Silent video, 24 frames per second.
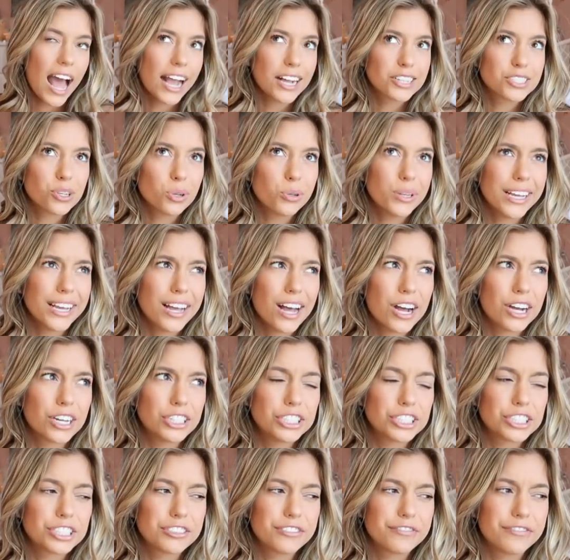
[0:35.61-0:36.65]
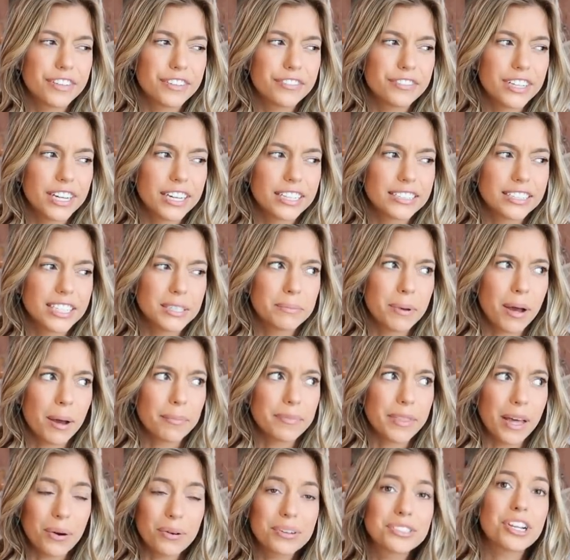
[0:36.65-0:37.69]
I sold like 150 on
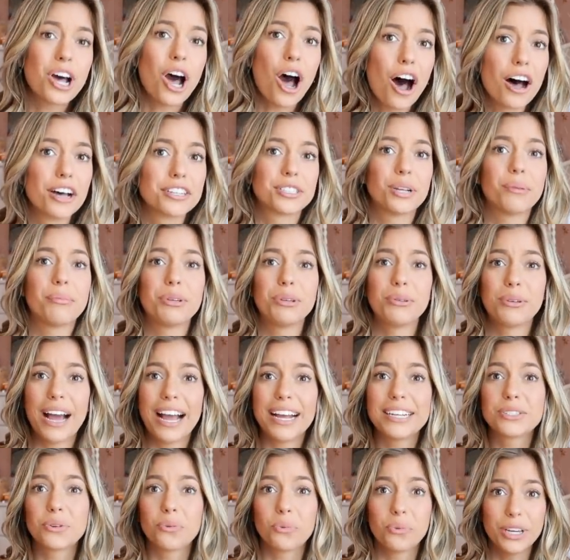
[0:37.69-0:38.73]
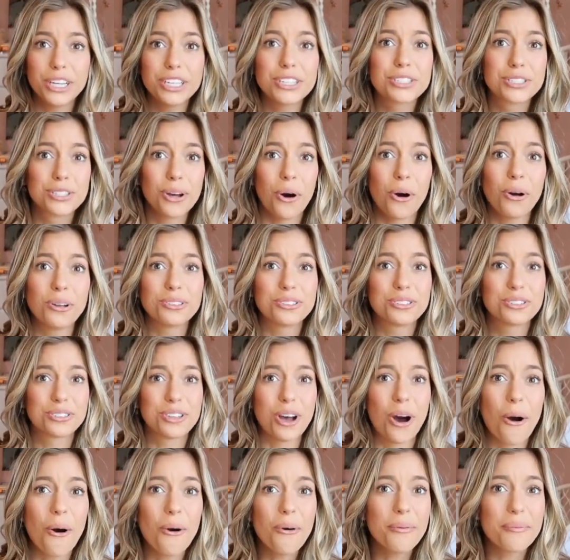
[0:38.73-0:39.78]
Depop. That was awesome. You guys, we sold
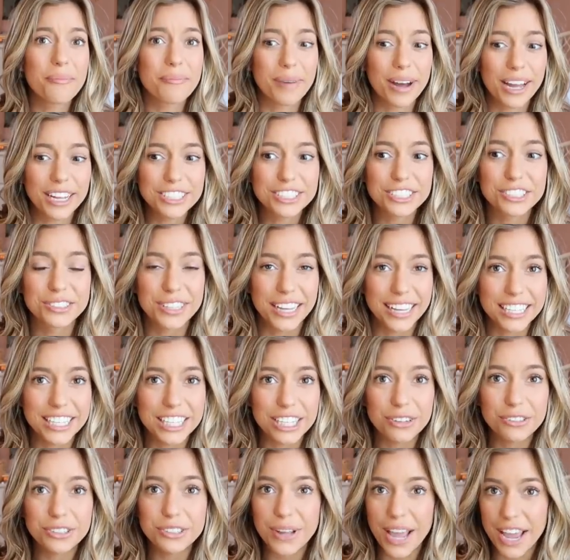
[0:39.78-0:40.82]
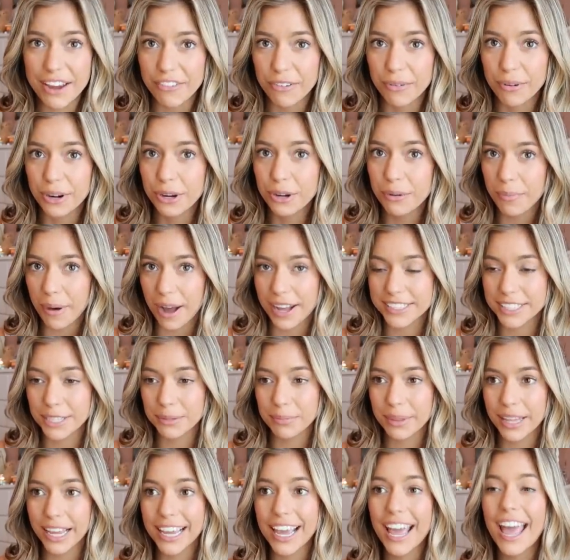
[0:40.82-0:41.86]
so much. Thank you to everyone who bought
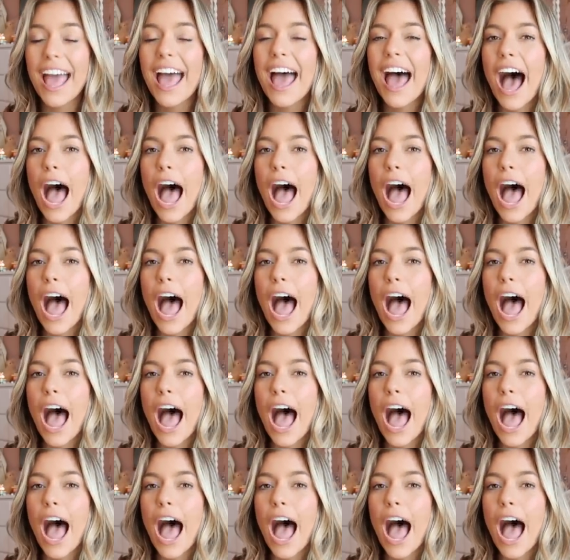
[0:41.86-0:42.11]
something.